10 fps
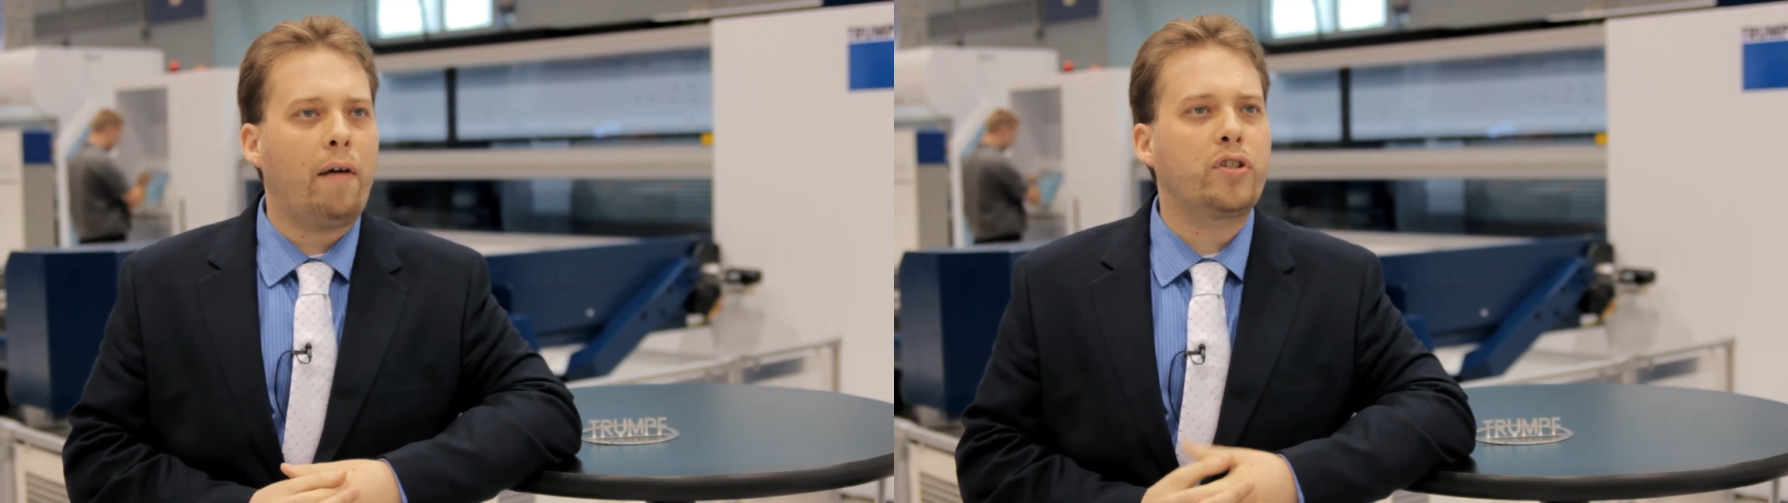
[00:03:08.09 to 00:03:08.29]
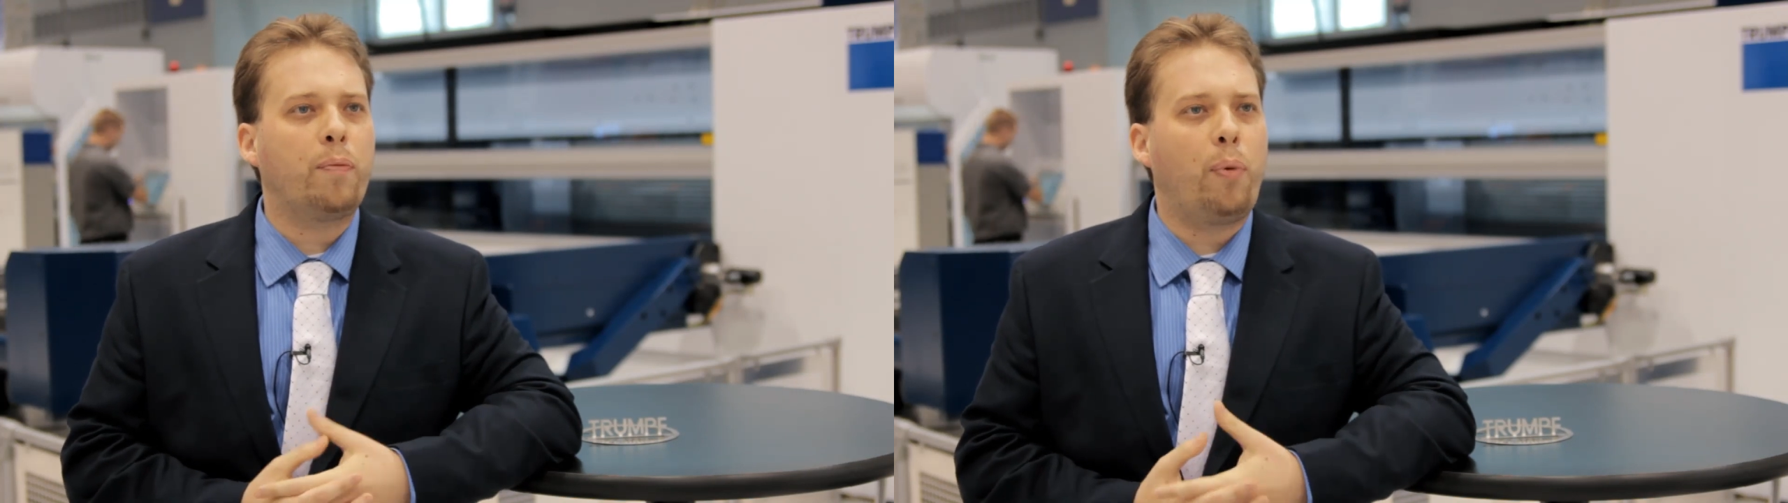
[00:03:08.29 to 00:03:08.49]

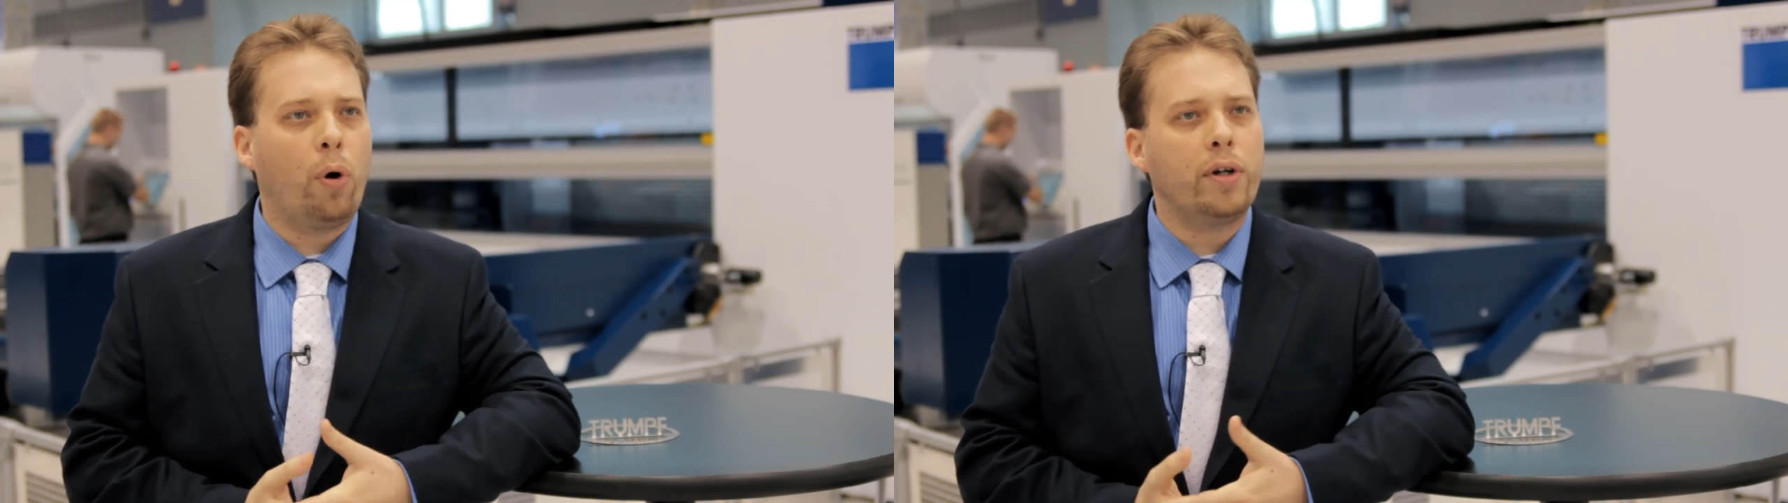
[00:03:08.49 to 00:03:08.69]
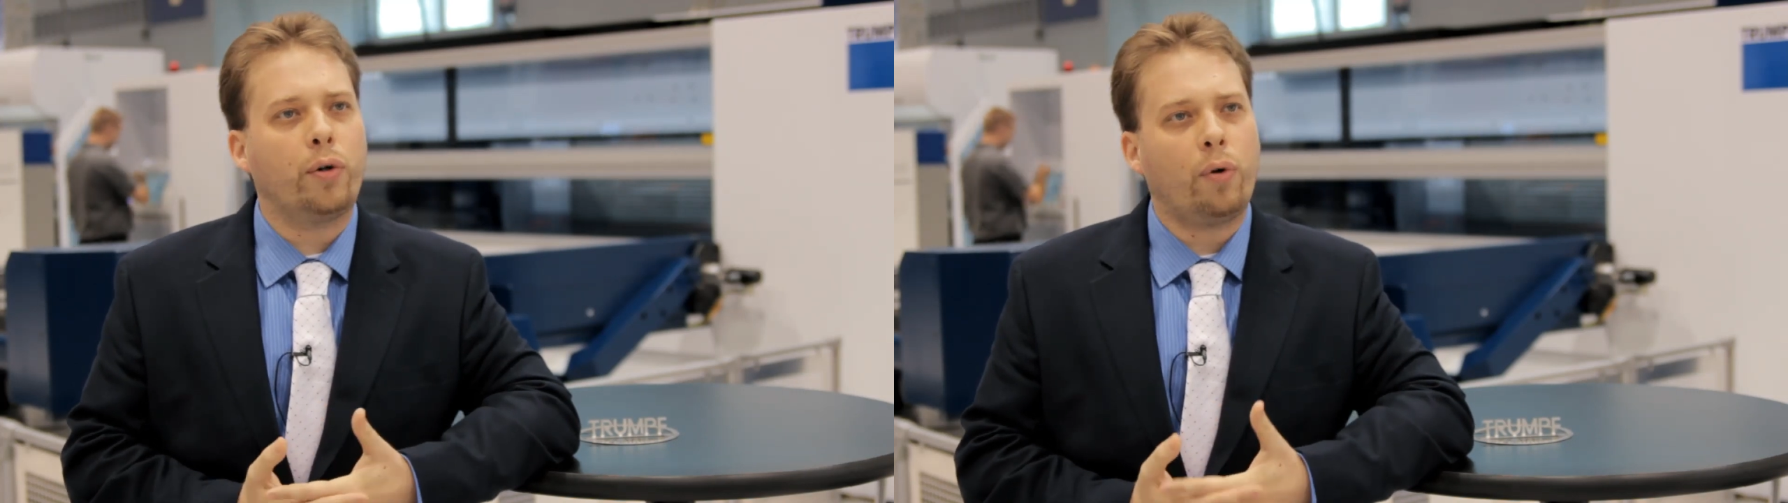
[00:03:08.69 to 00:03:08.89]

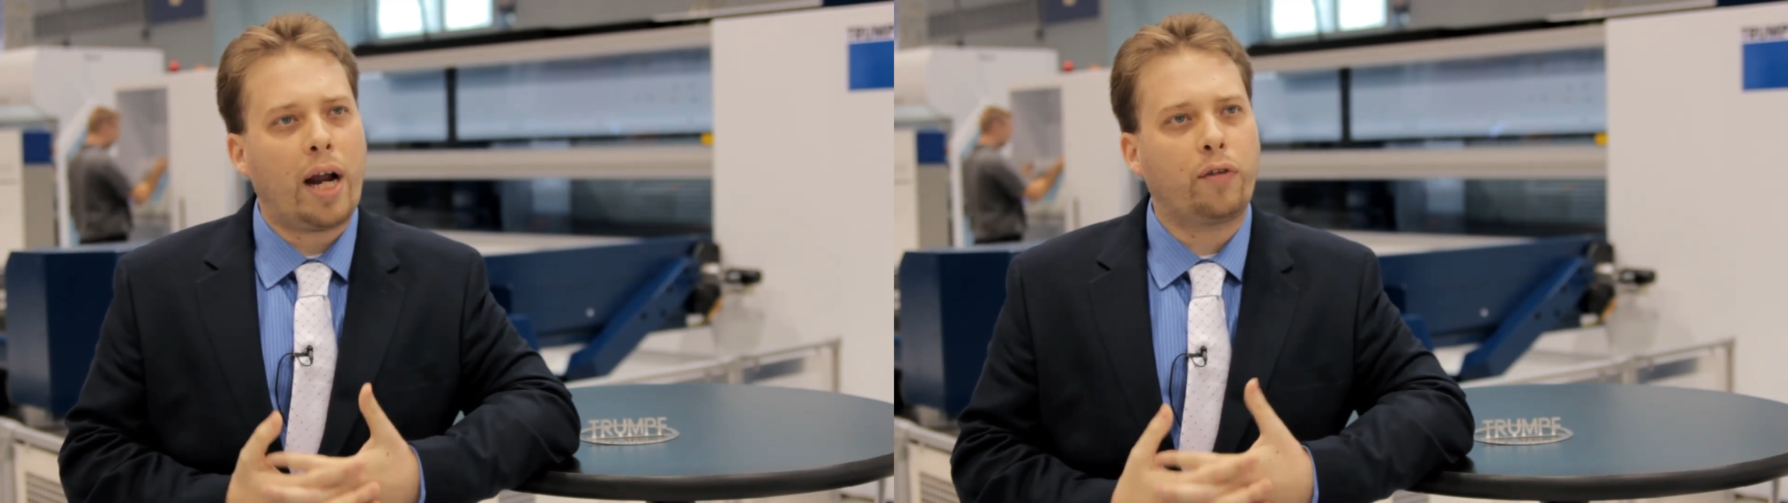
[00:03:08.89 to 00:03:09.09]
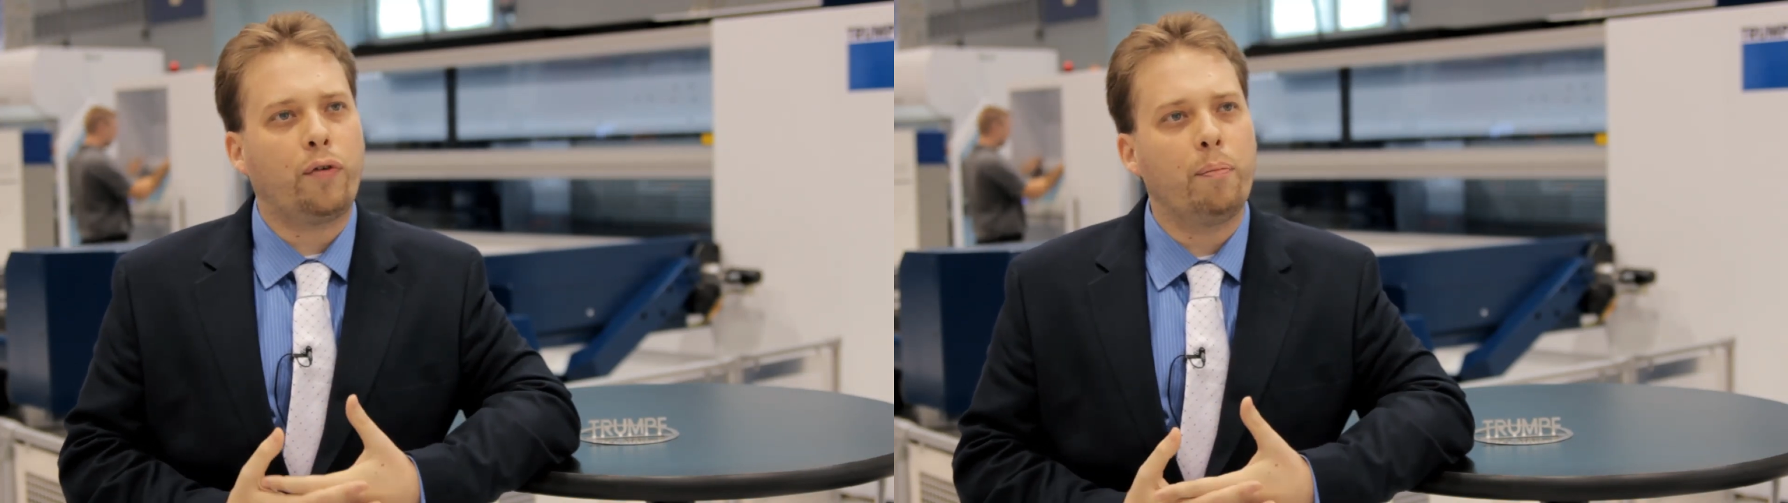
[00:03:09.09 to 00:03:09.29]
support
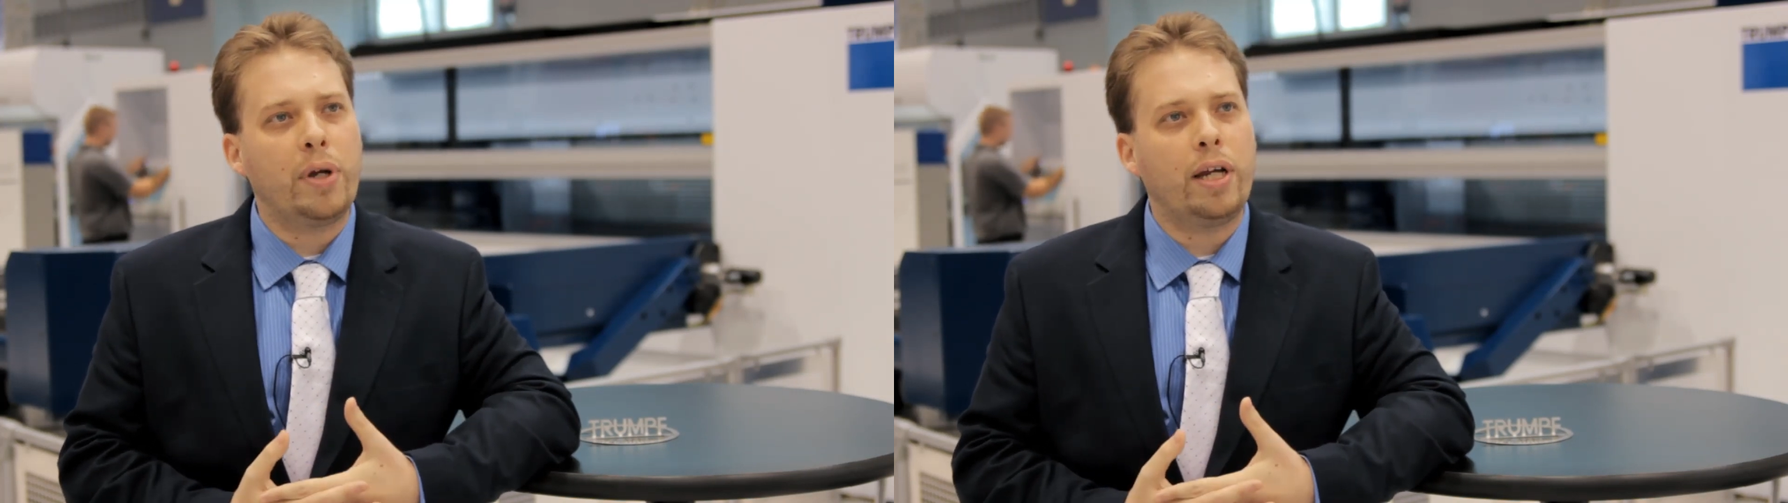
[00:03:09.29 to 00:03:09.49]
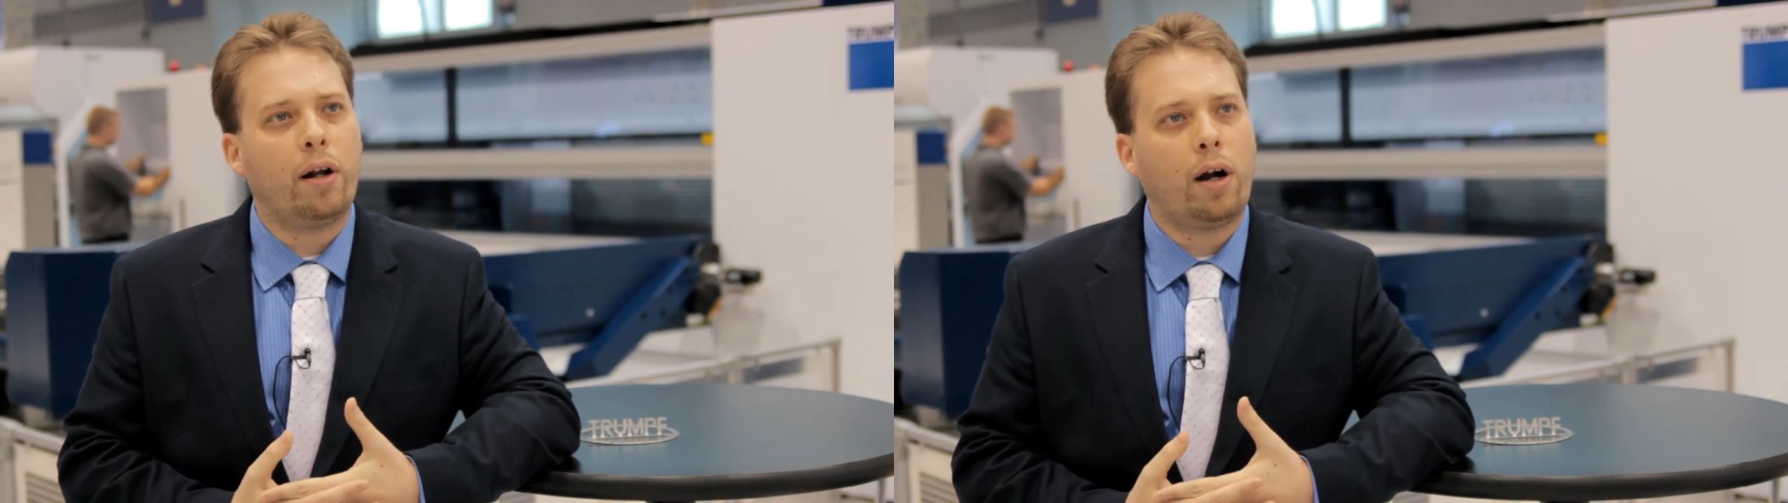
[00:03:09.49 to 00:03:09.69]
direct from
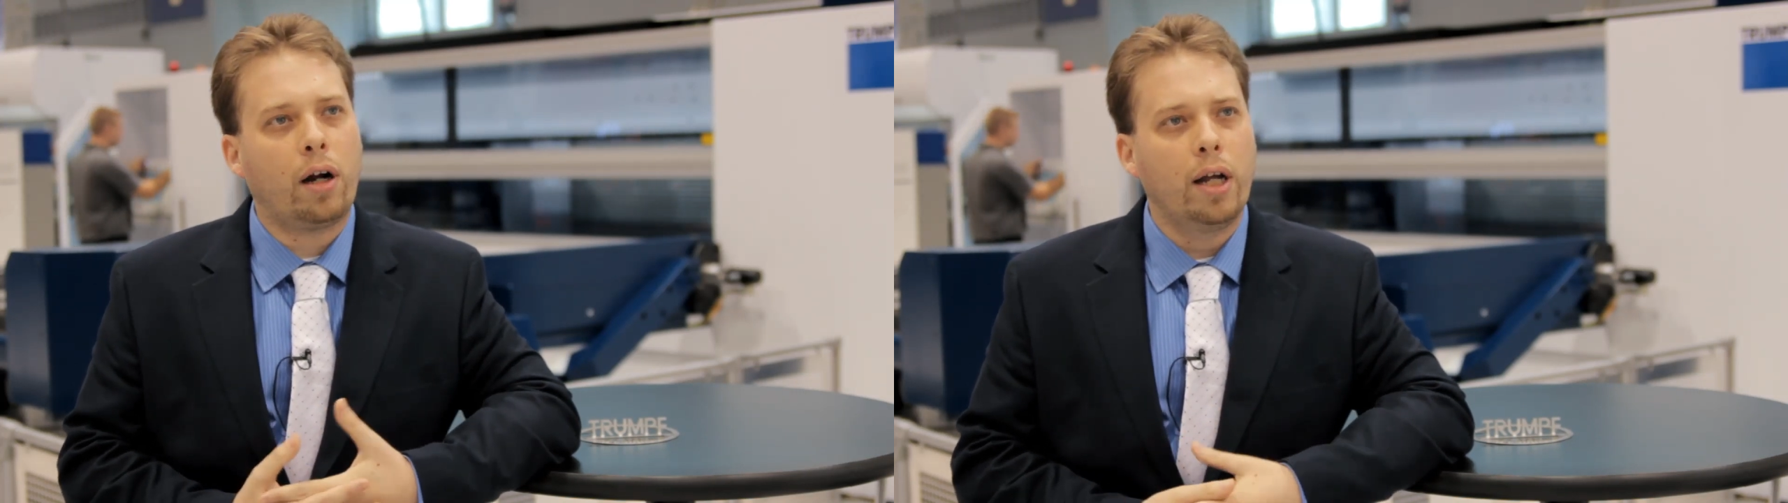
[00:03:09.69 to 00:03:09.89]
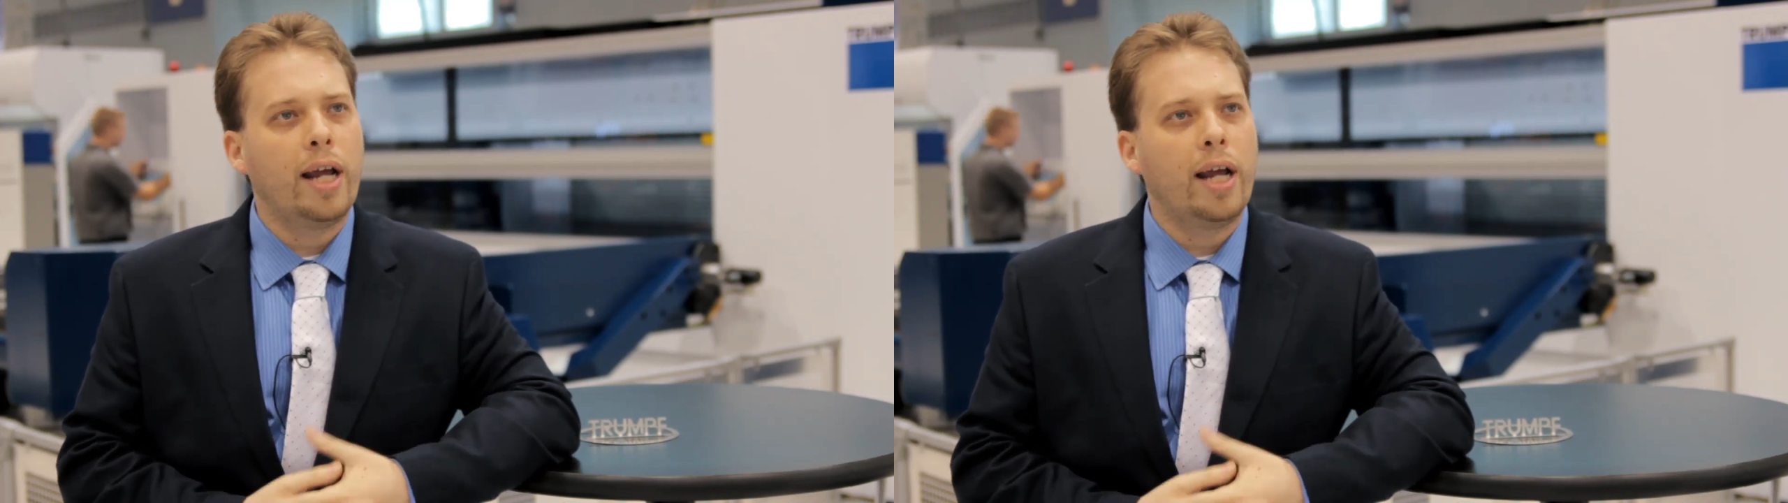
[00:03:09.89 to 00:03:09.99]
B&R